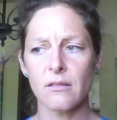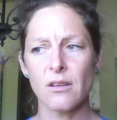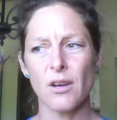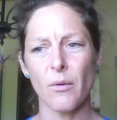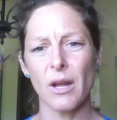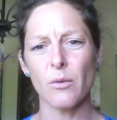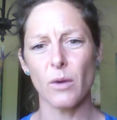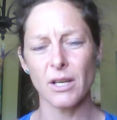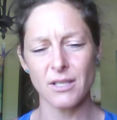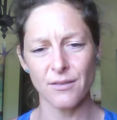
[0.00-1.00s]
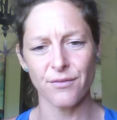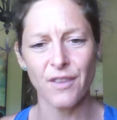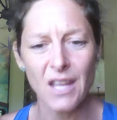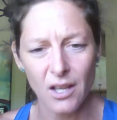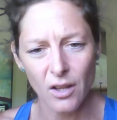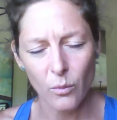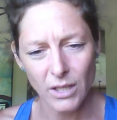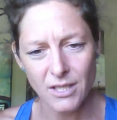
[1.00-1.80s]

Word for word: you know what does it feel